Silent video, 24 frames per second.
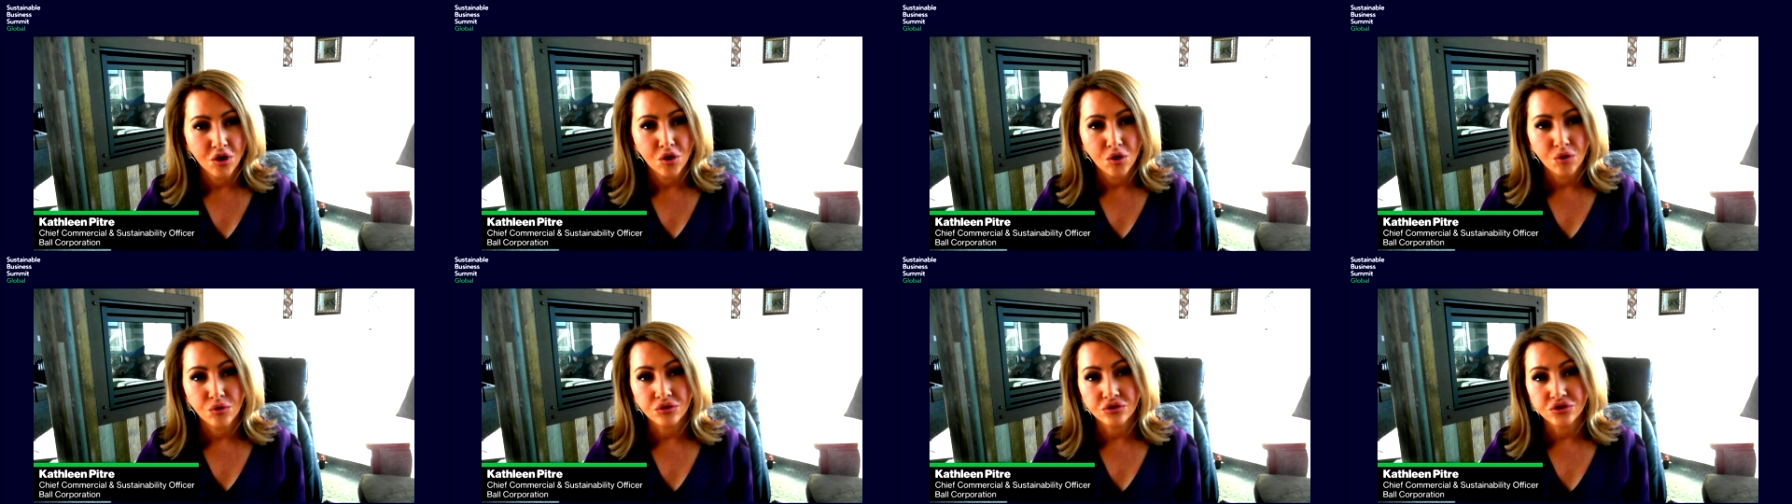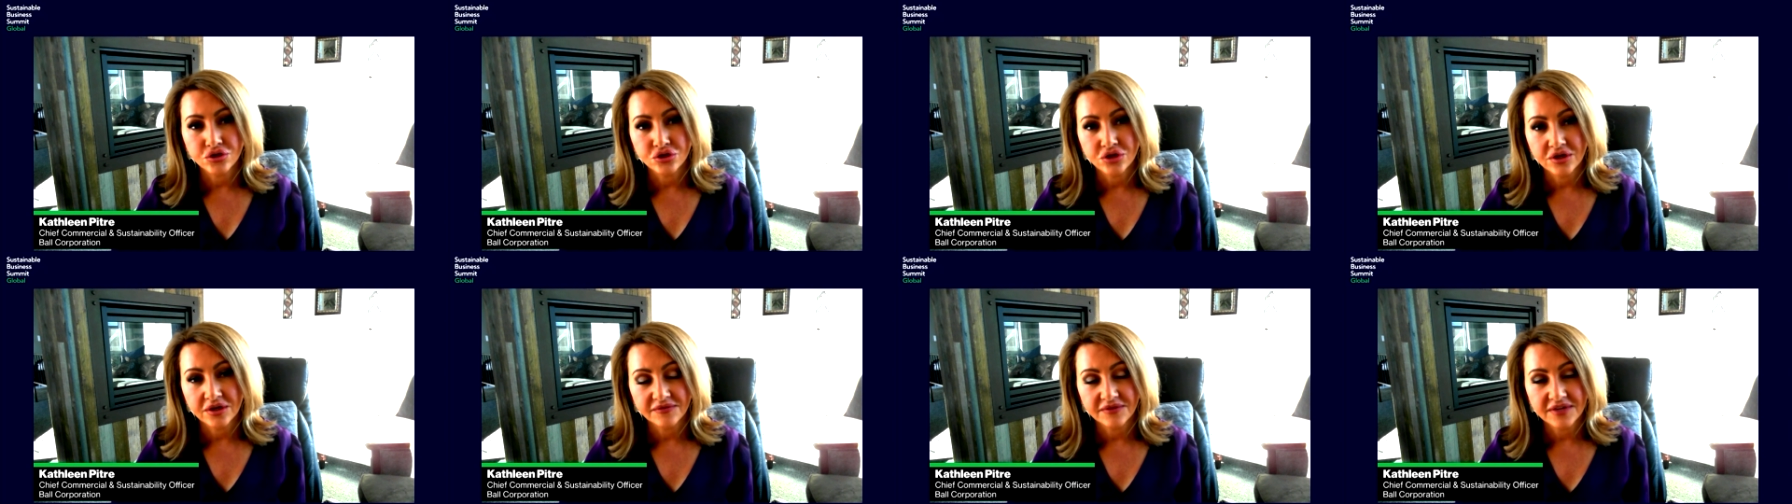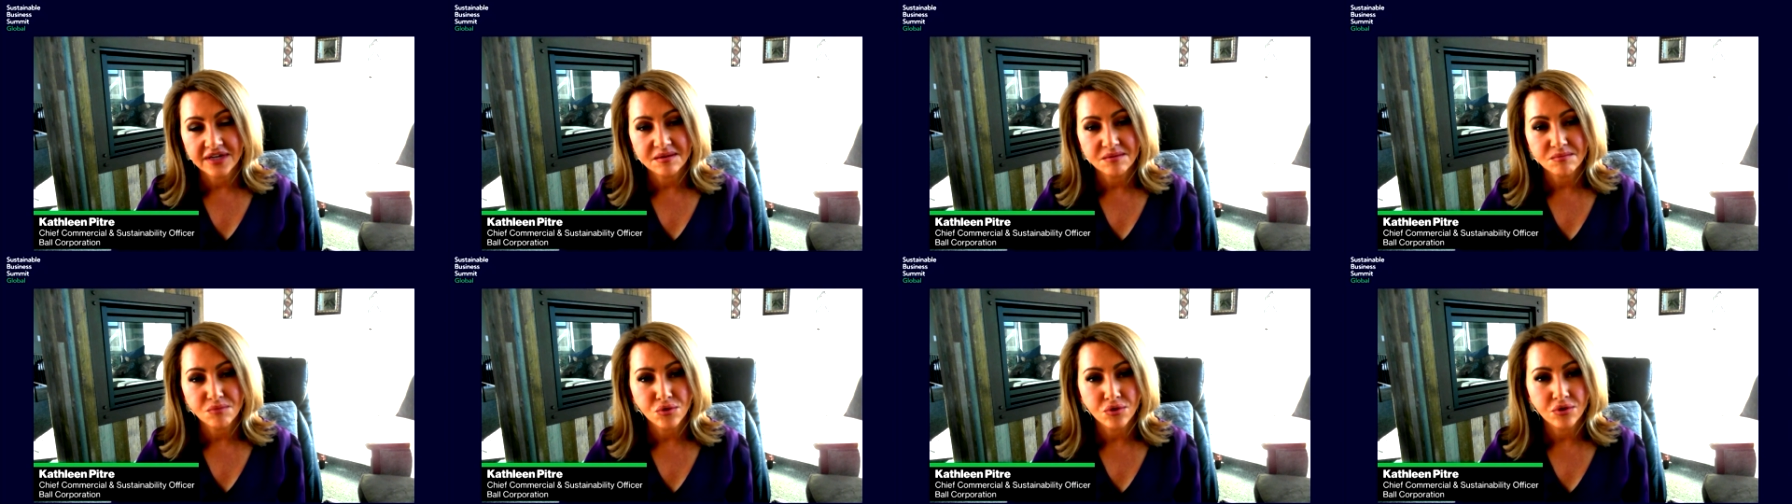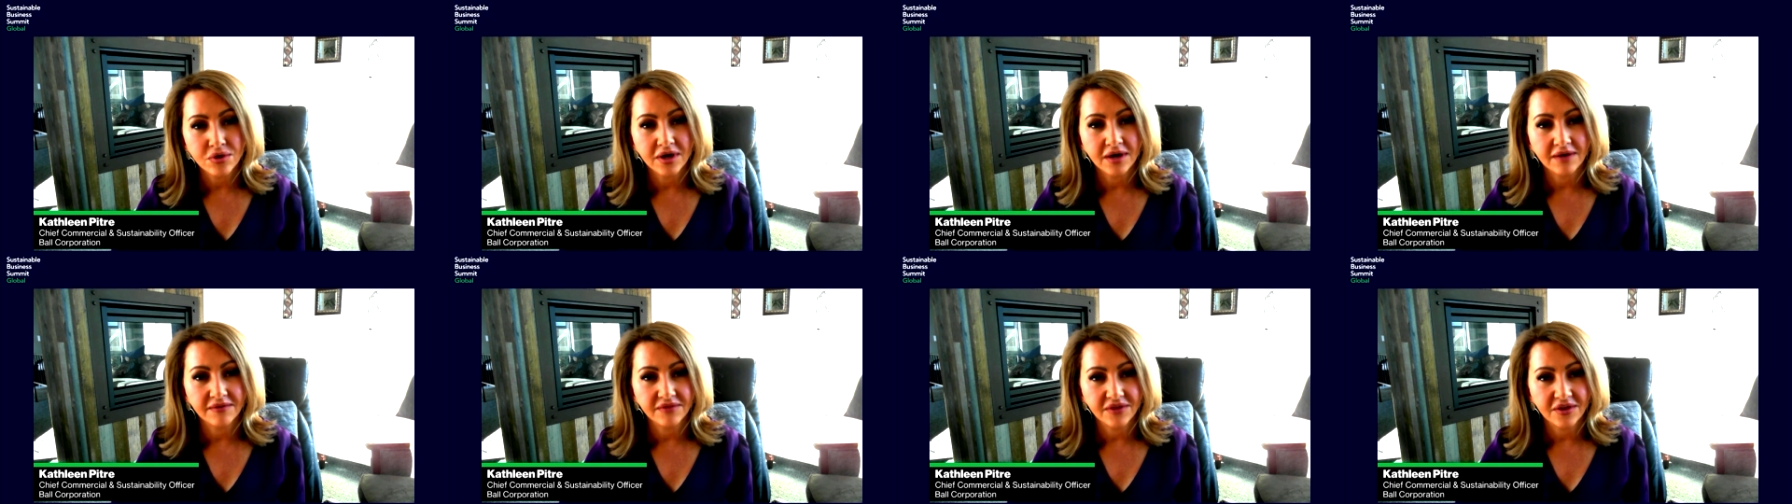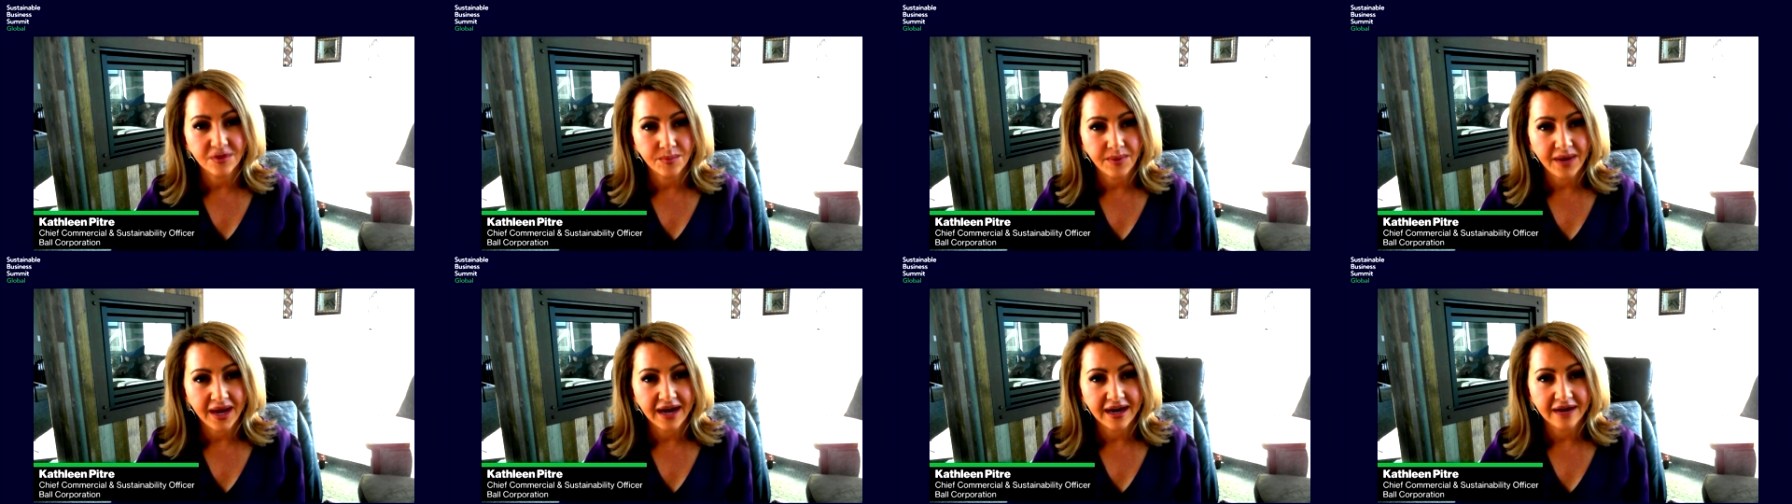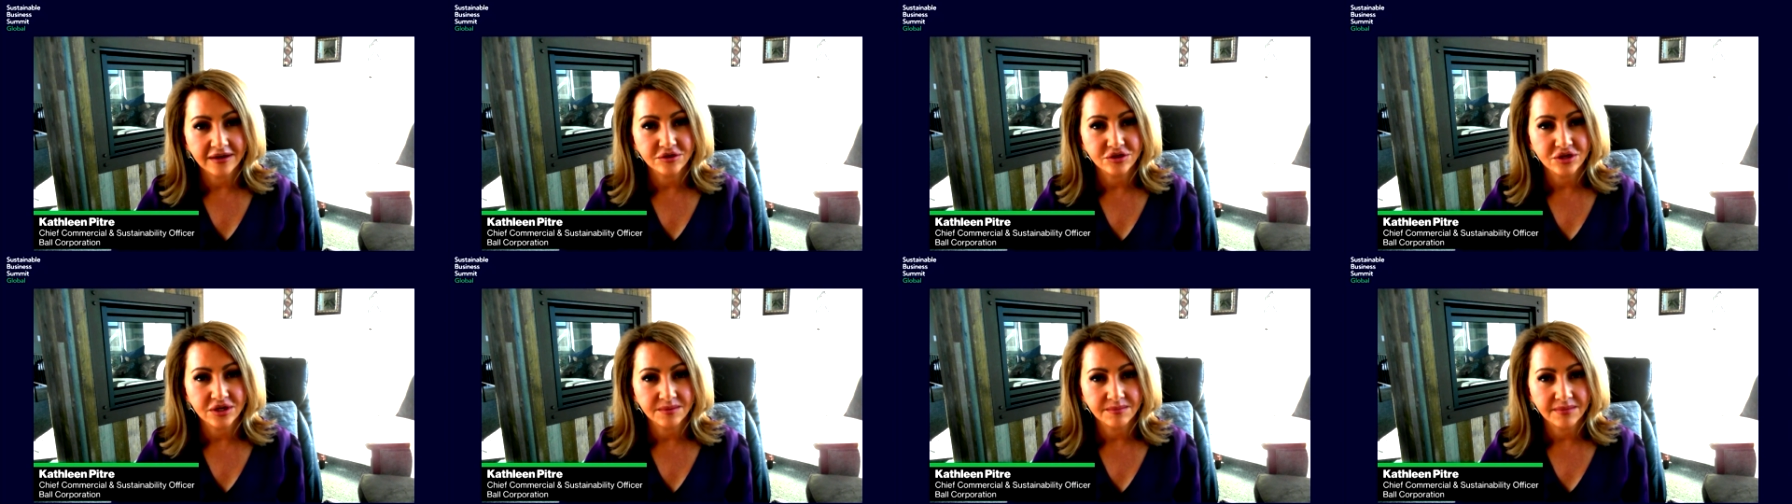or shifting more of their
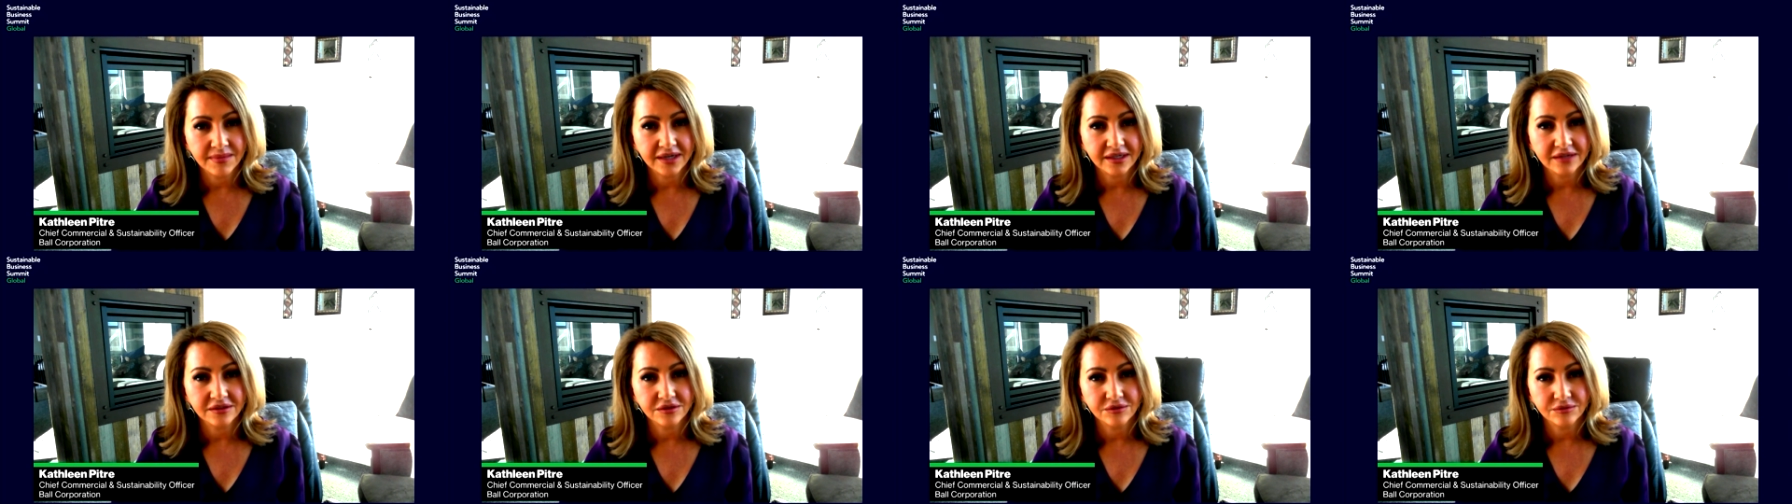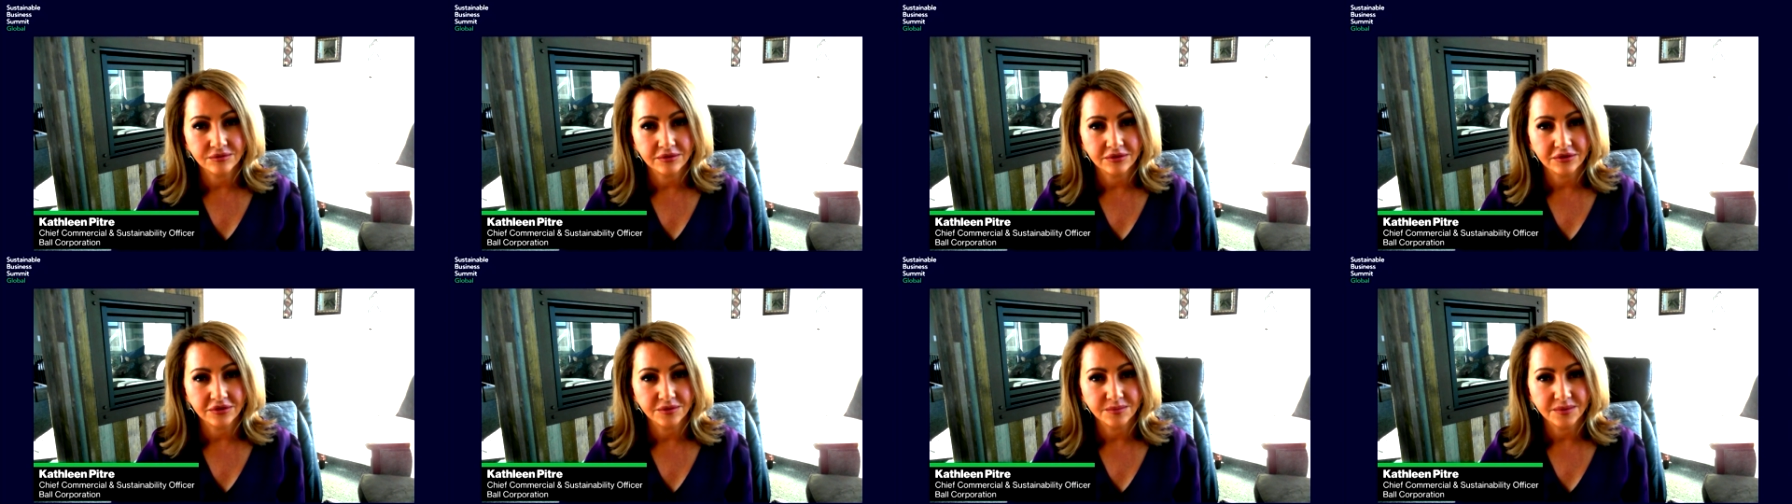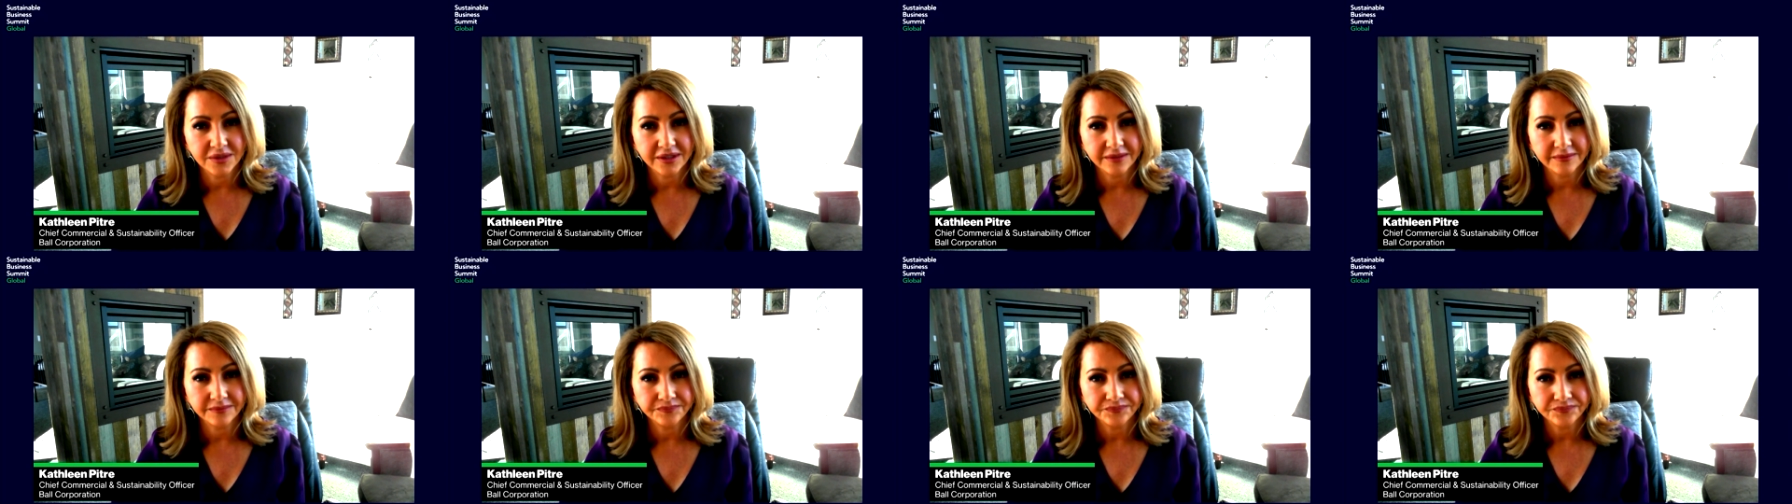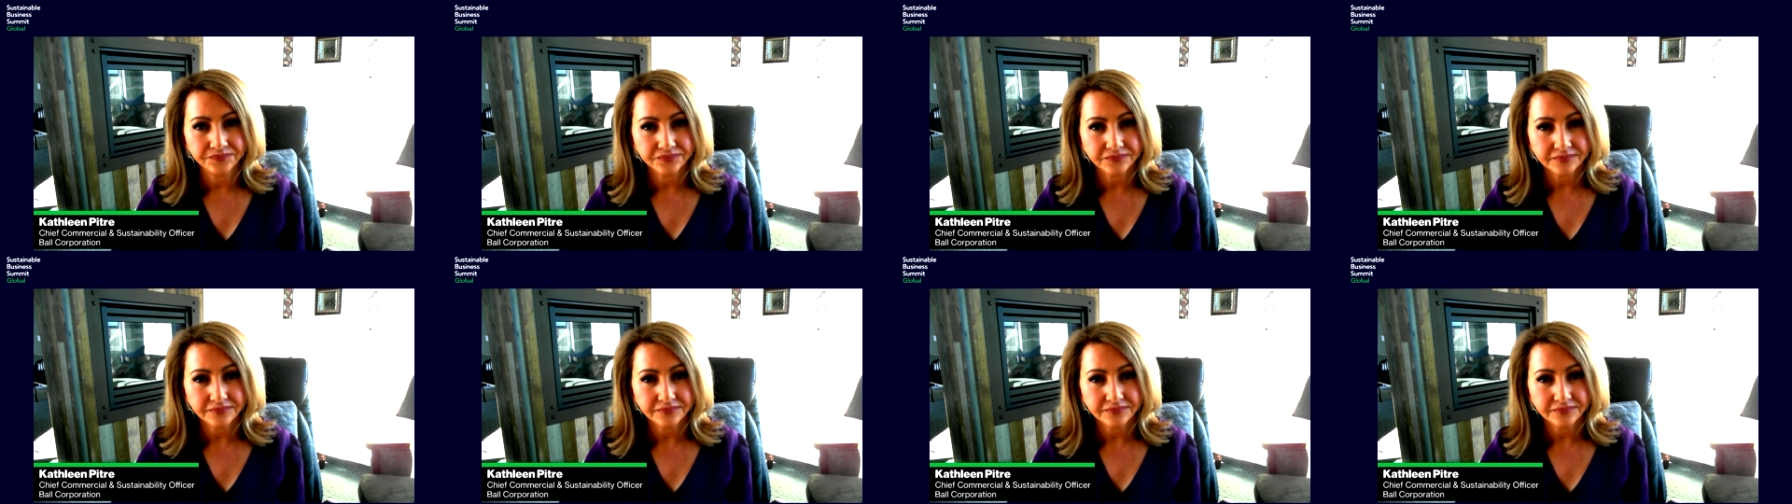packaging mix to aluminum.